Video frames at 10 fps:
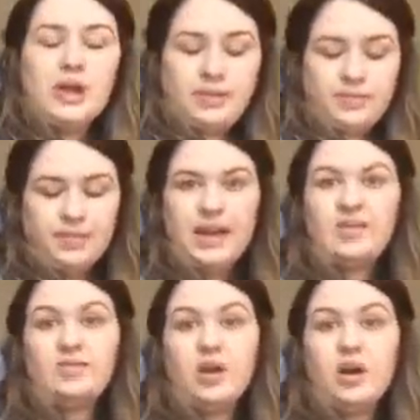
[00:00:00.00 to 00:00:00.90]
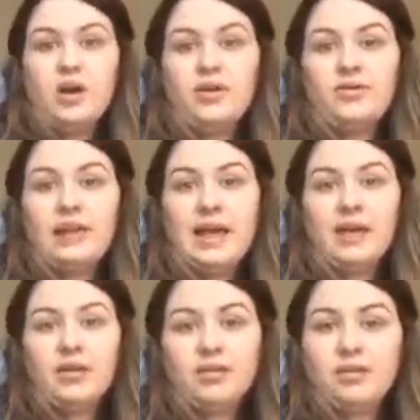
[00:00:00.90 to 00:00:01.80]
um, kind of calf
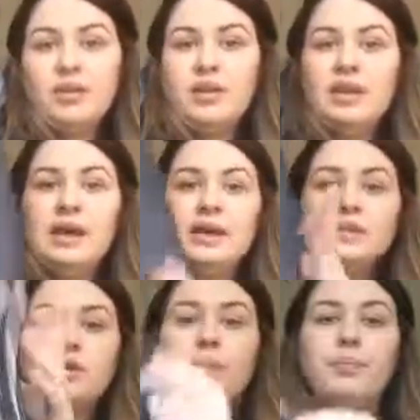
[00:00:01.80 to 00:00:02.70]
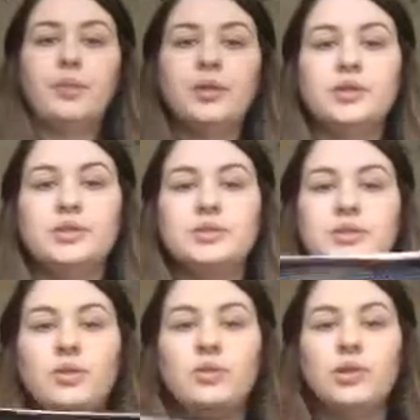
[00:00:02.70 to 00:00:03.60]
length and it's got
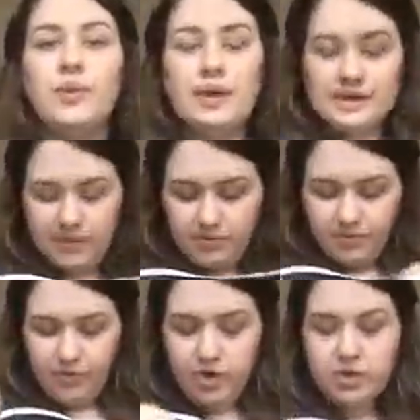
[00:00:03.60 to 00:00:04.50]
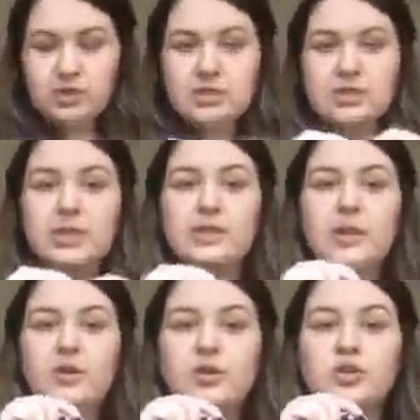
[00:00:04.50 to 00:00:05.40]
buttons all the way down the front that
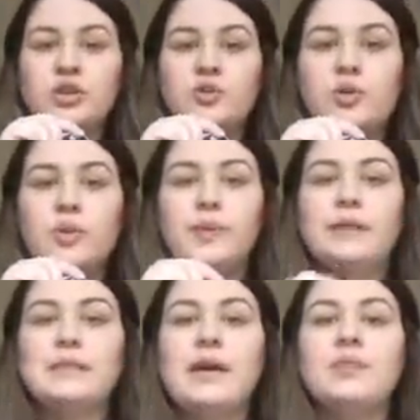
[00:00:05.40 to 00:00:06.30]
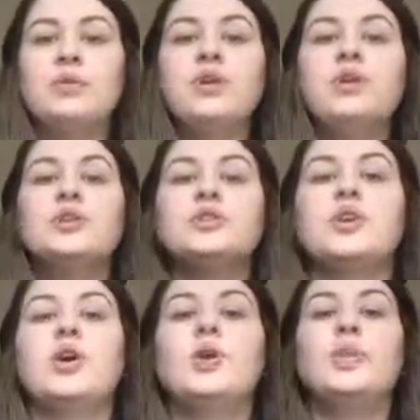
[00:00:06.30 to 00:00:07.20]
they undo all the way down.
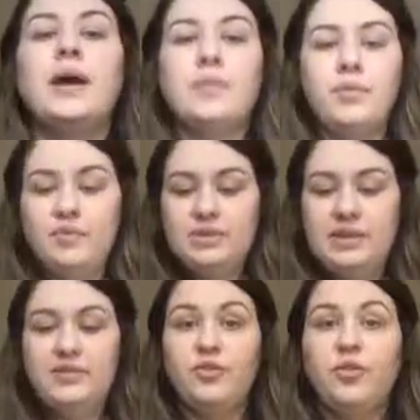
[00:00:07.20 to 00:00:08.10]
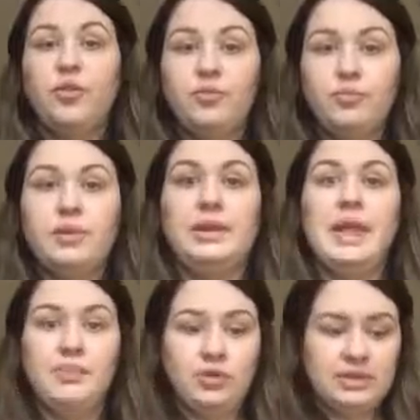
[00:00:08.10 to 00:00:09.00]
So um, obviously for
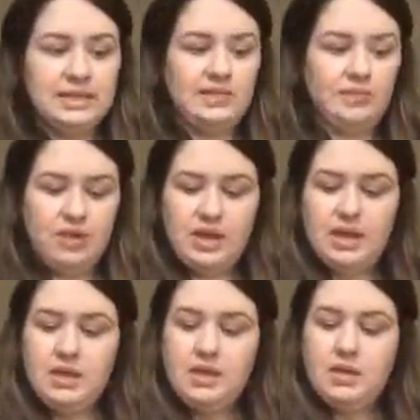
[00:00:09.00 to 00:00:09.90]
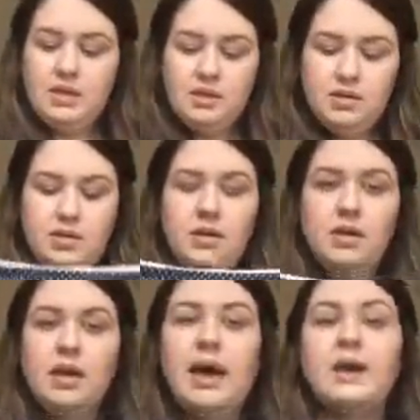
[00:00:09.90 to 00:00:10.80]
labour and delivery,
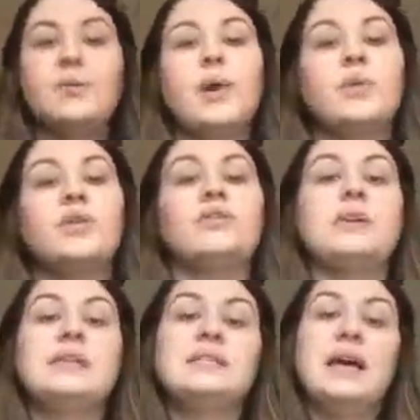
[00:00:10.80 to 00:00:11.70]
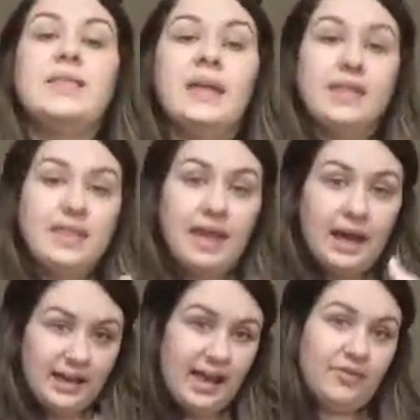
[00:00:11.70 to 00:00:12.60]
I can wear one of these and then I
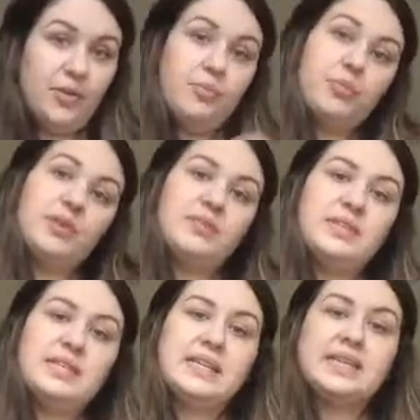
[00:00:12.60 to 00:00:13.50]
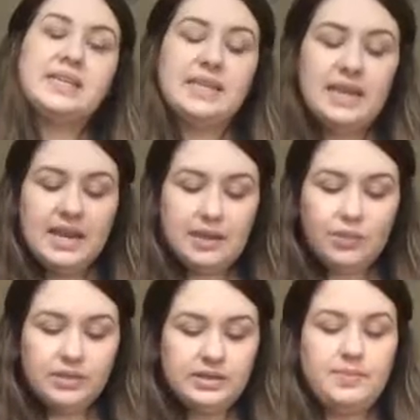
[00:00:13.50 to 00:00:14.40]
can have it unbuttoned for skin to skin.
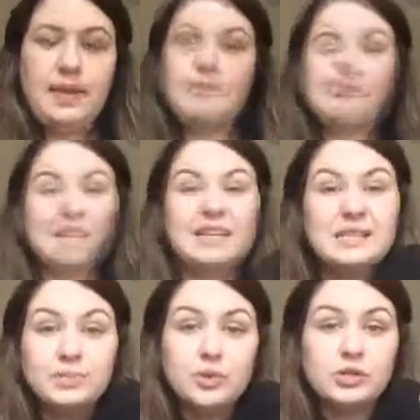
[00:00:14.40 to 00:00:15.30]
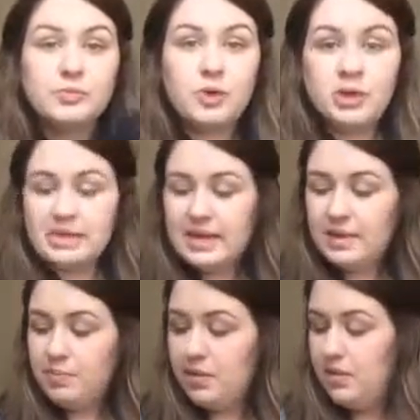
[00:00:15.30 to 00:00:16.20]
Two non-wired, like sports bra
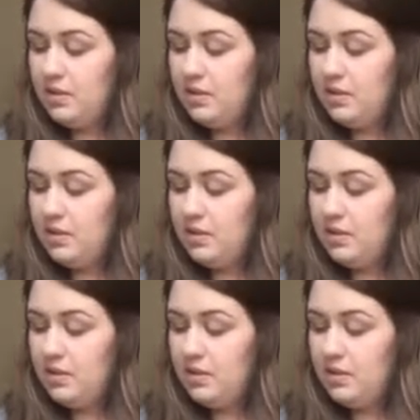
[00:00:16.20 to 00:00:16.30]
type